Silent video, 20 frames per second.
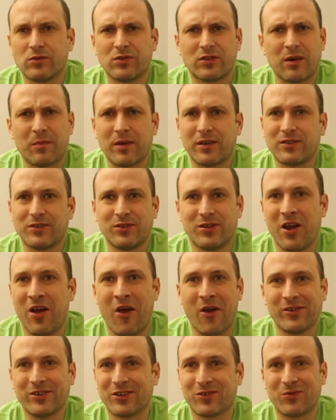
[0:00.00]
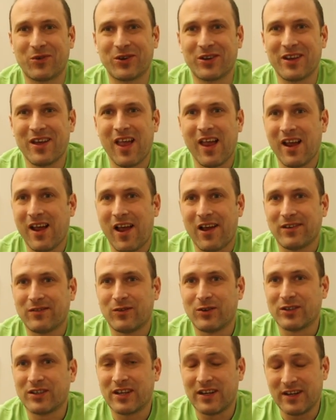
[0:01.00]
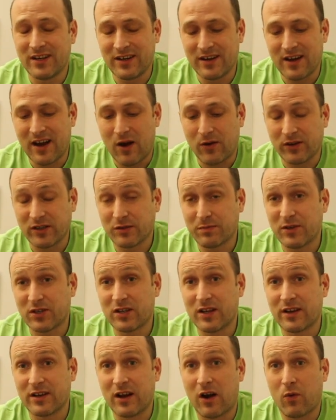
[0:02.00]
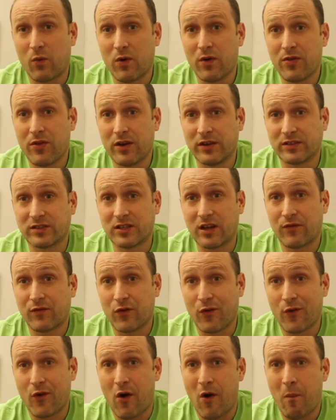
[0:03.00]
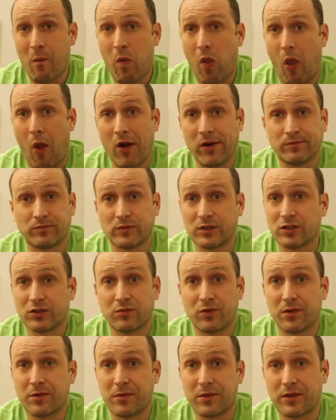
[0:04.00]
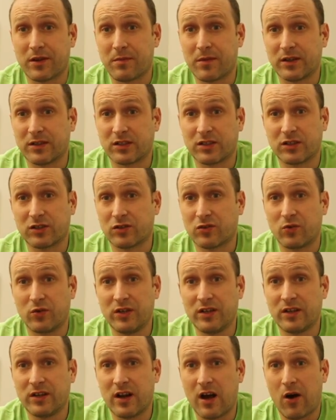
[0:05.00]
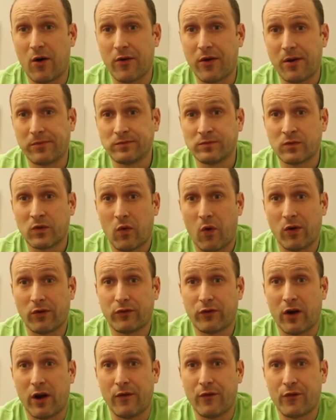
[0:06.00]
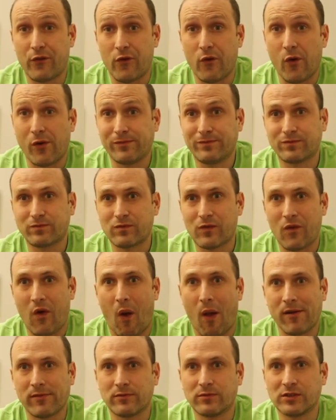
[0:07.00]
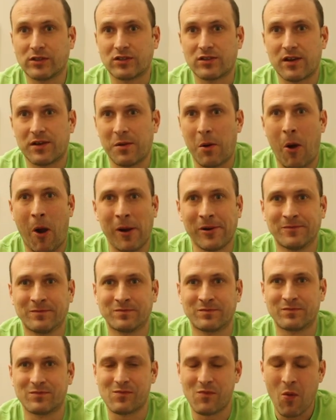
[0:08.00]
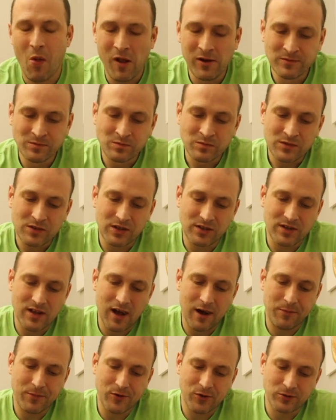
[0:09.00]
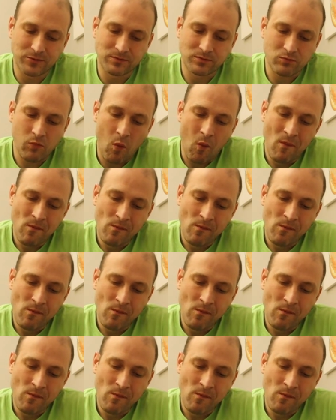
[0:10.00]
Sometimes you just want to get in and out, especially now with the stuff going on. Sometimes you just go in and out or drive through, which doesn't help you.